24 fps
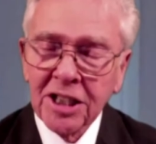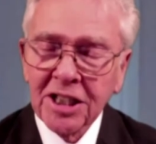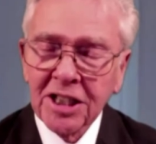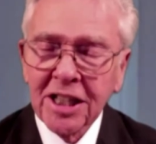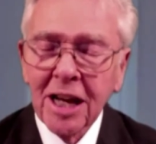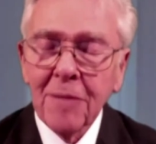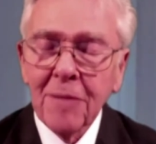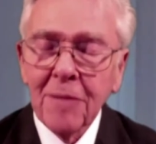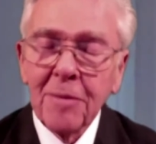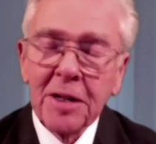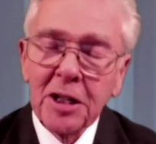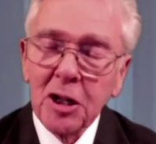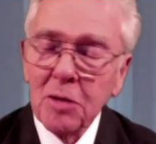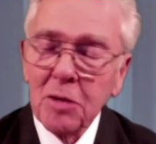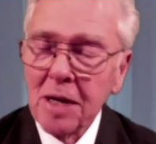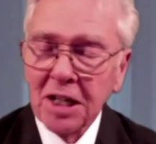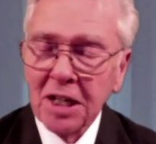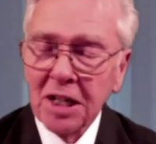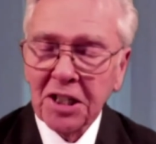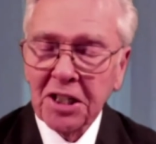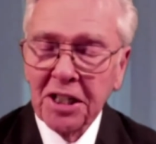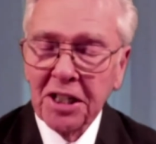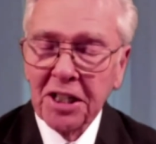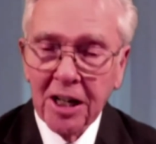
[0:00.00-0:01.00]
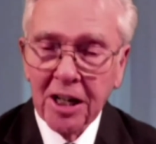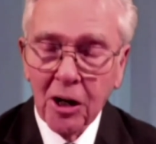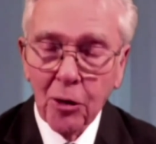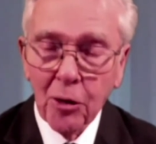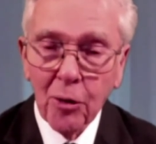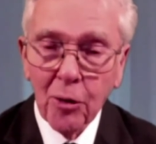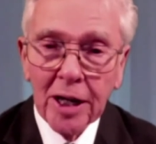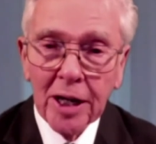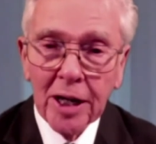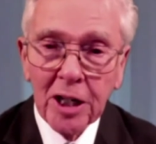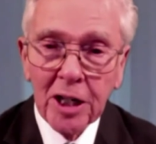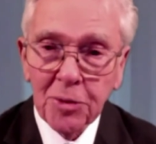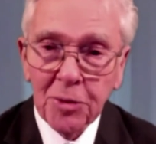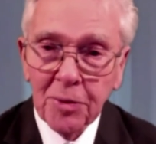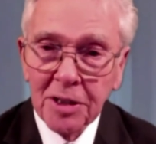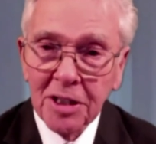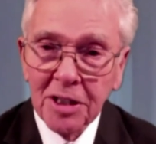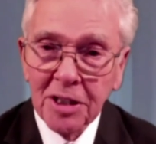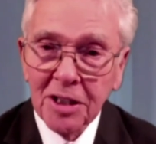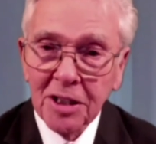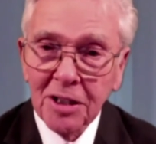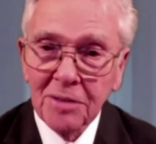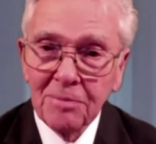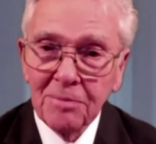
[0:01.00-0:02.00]
semi-domestic
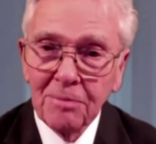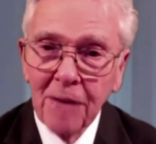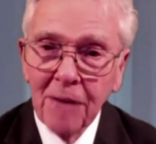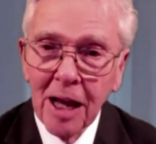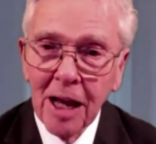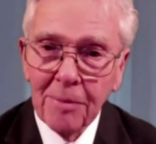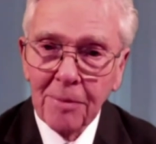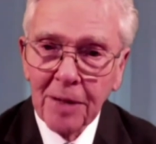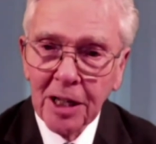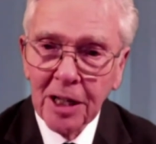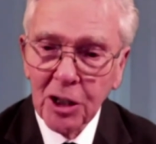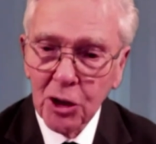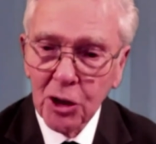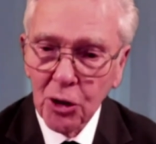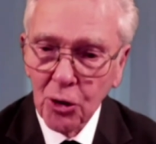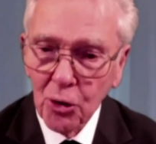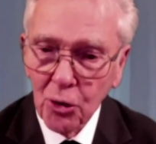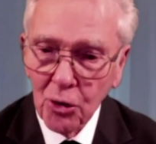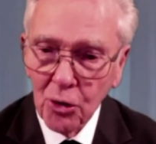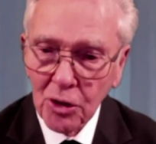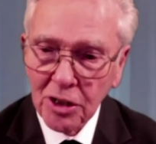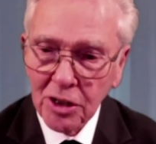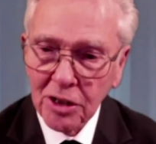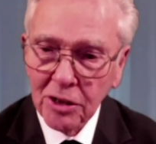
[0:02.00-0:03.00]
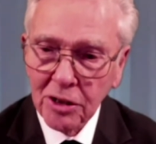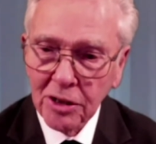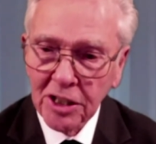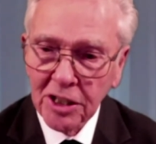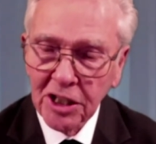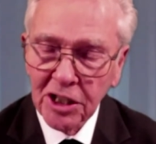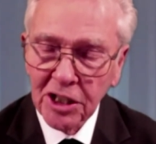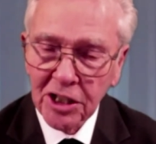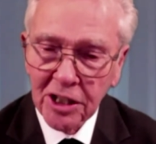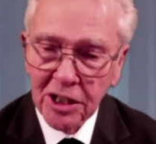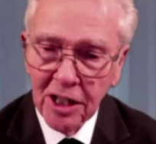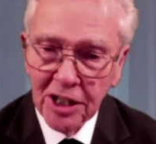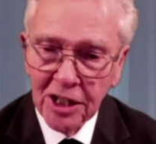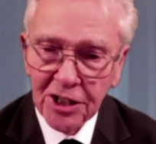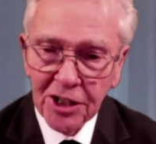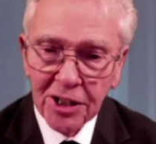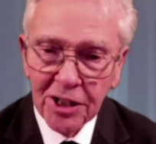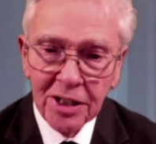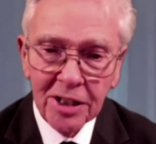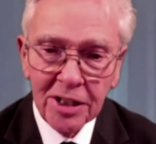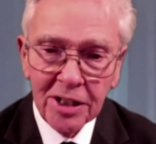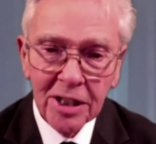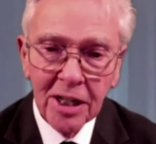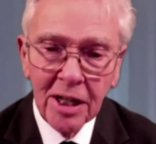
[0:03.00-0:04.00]
arrangement, maybe talks or
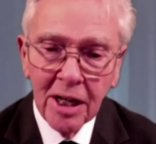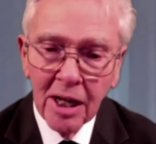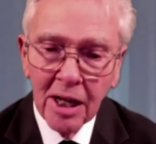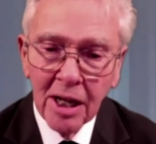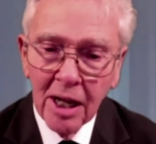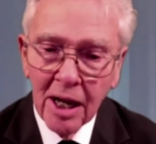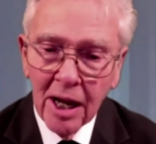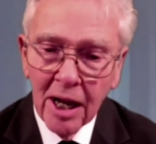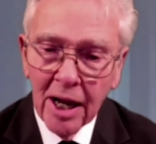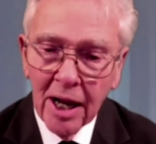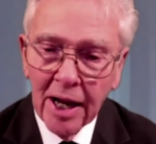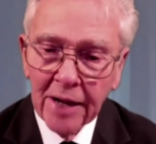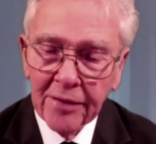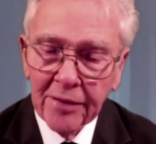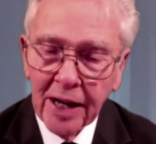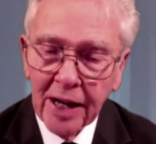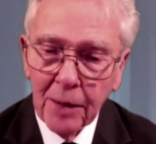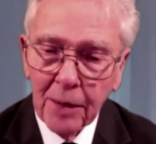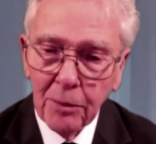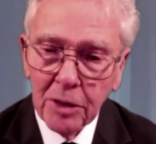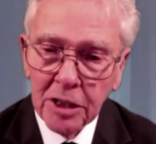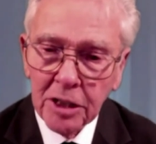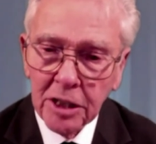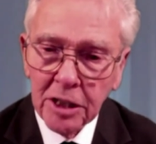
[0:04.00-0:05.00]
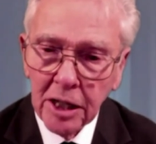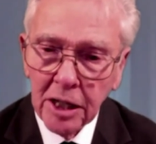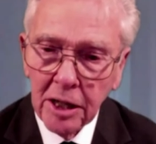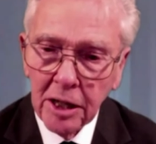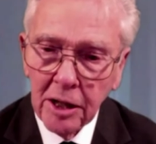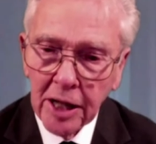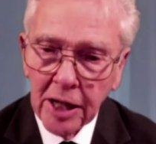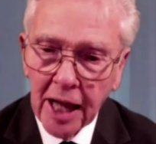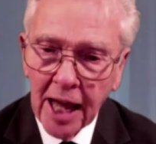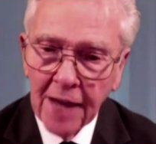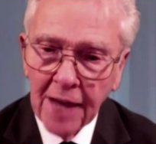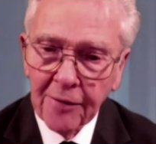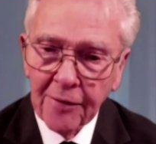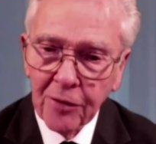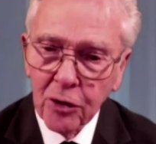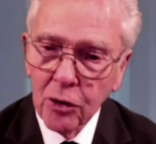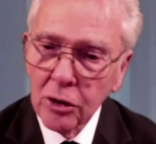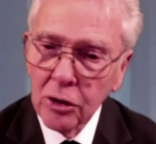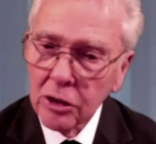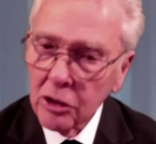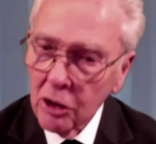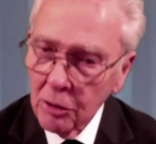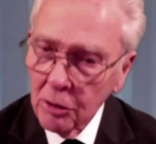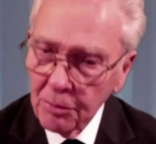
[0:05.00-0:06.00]
discussions, and that
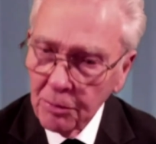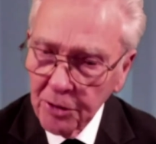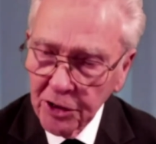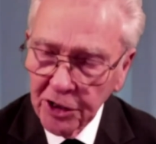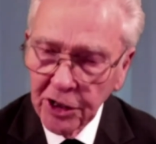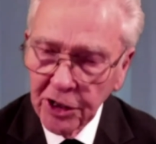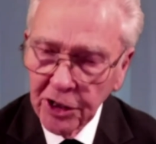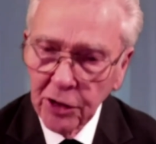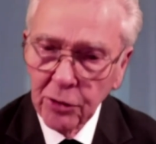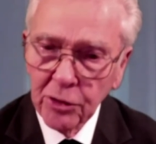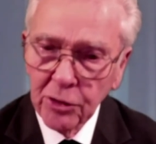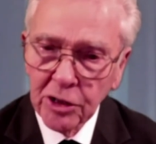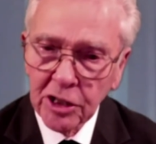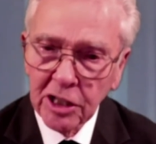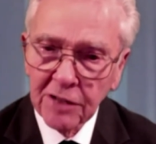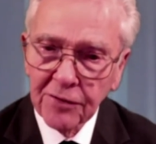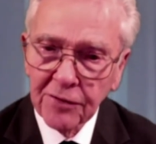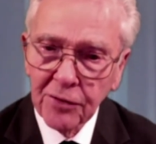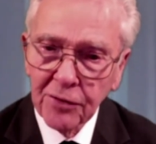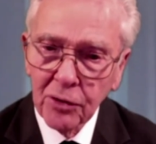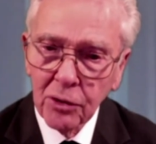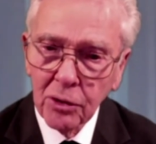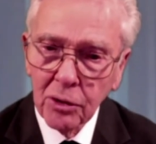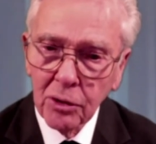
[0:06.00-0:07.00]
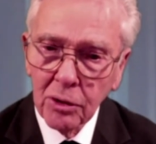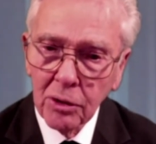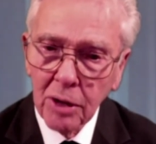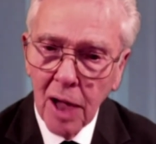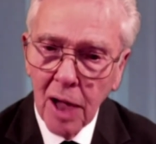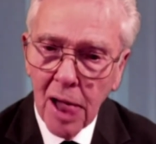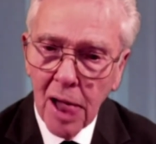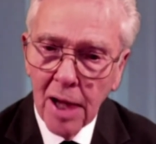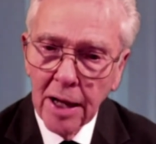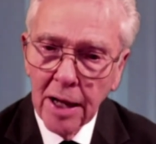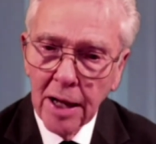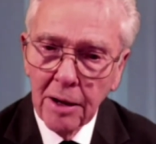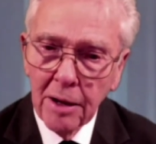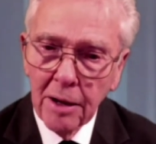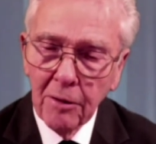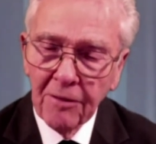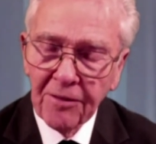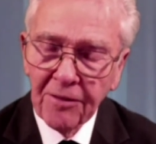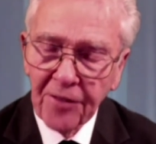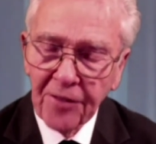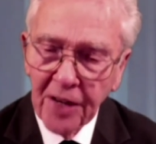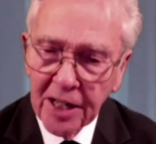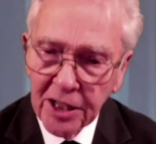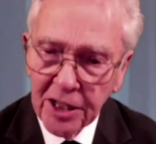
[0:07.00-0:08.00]
gave good opportunity for
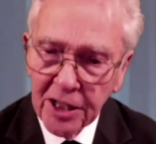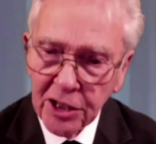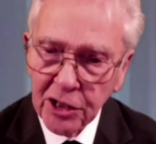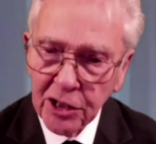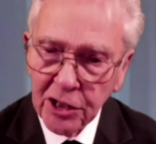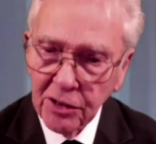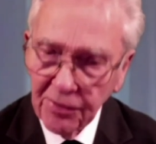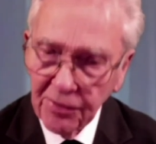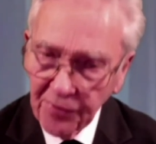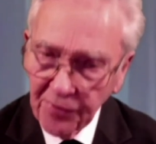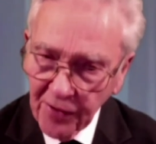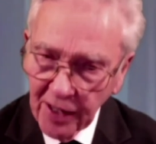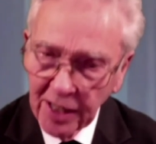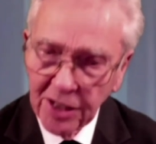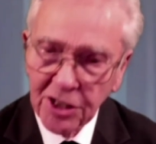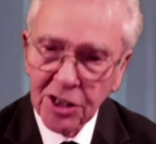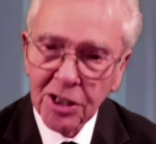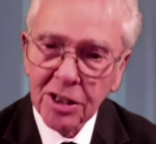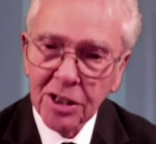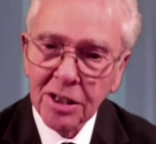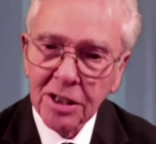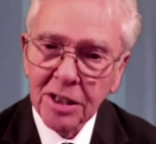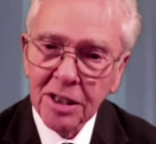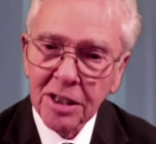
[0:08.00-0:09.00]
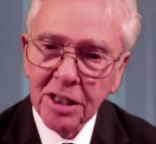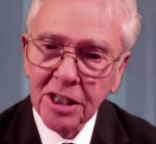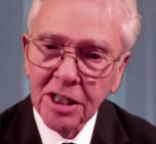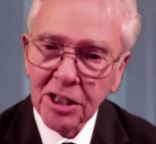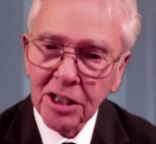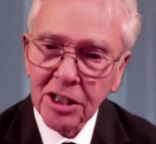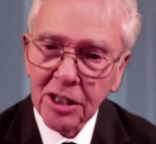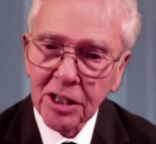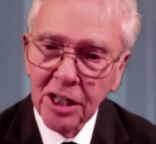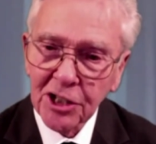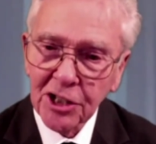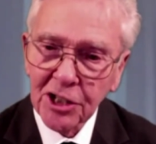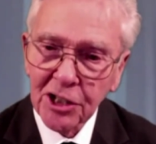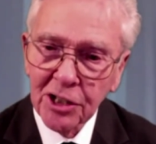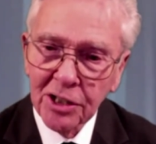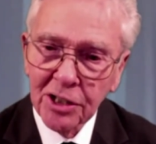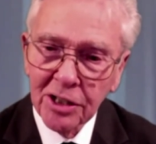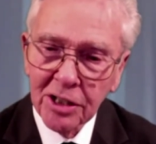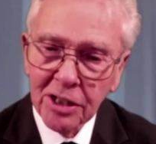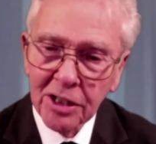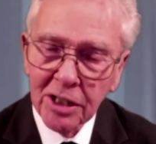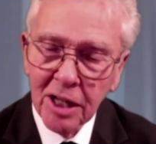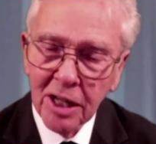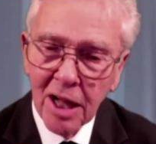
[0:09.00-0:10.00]
face-to-face
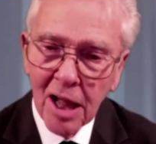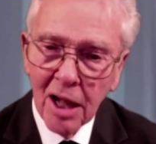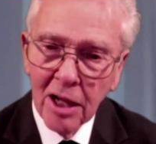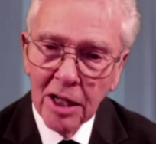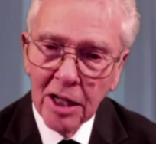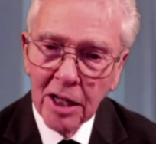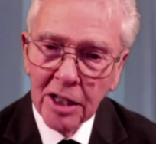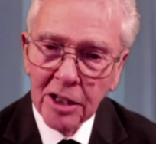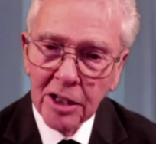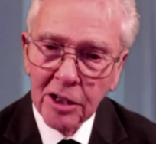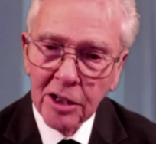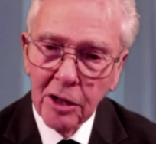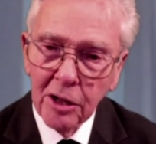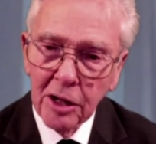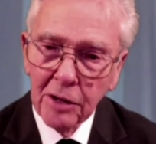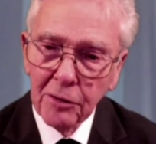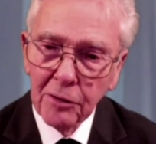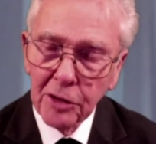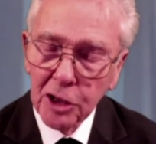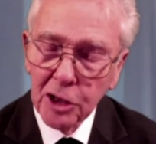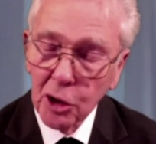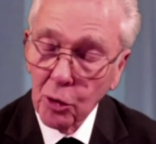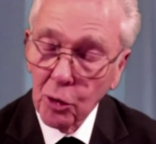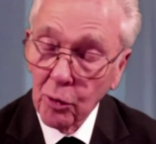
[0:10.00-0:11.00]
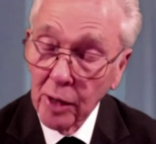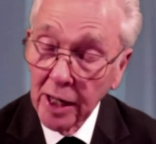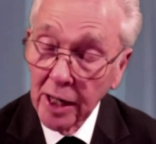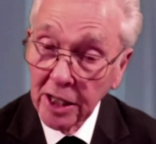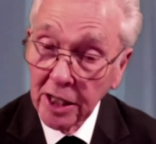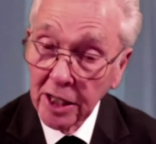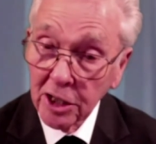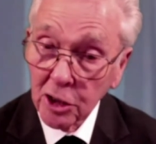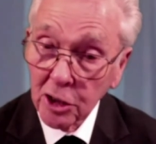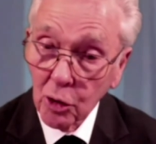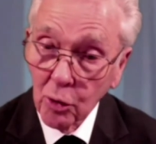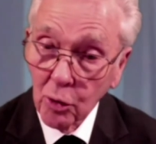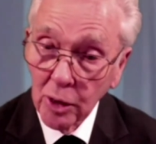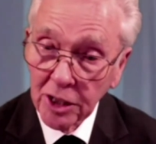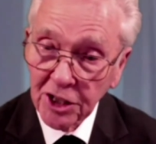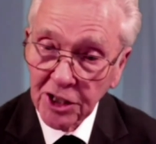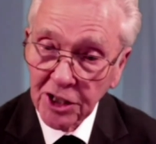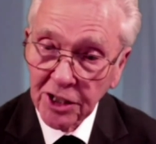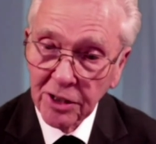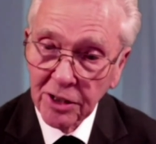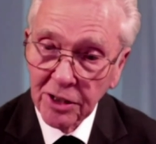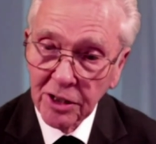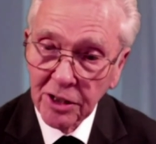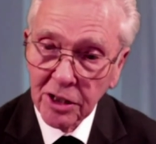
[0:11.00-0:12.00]
discussions, to raise
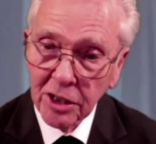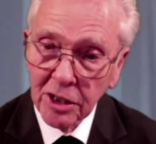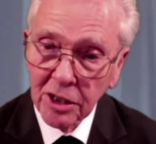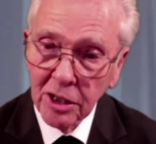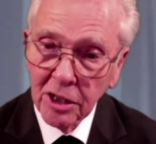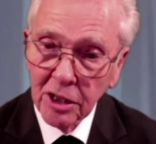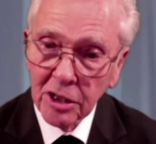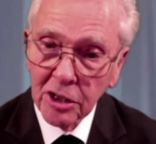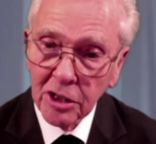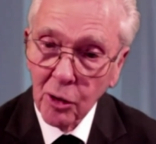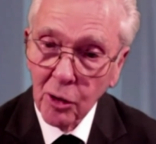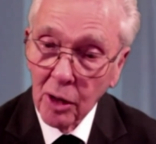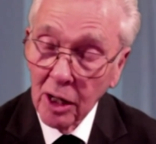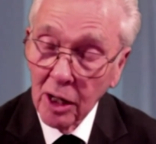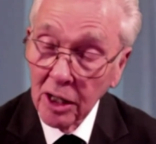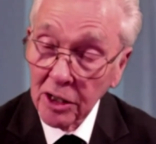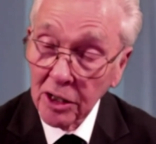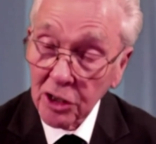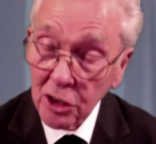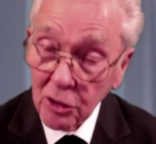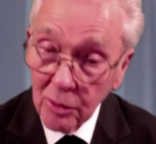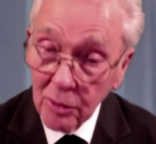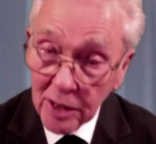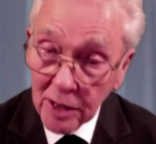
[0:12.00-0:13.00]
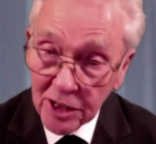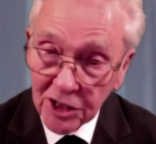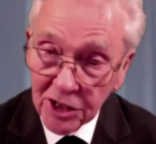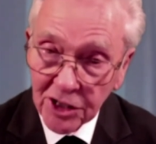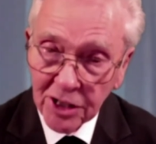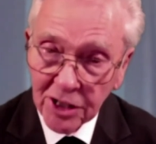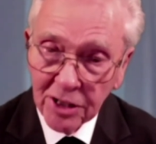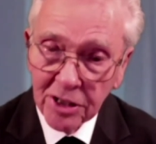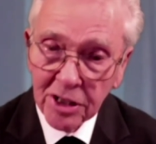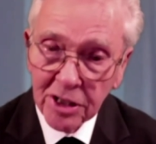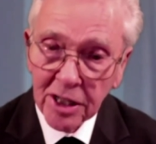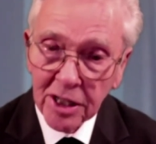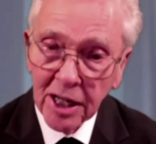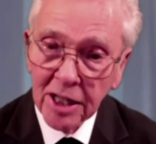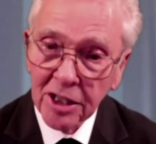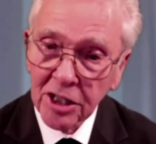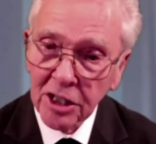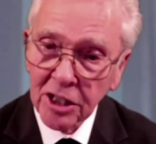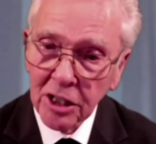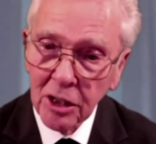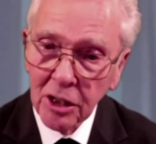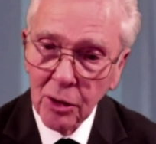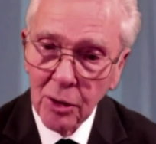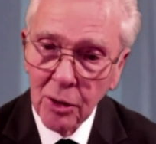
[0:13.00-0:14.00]
questions, to ask questions,
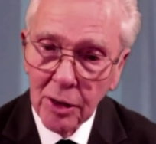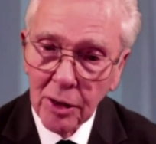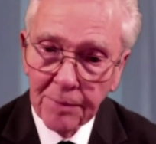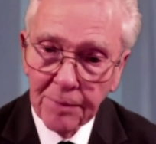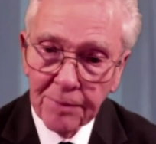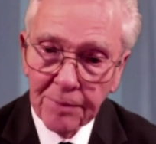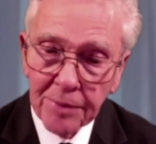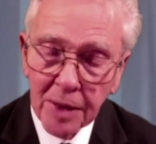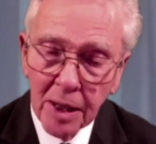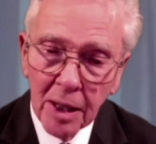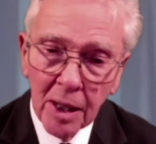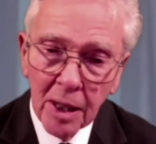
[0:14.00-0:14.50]
and so on.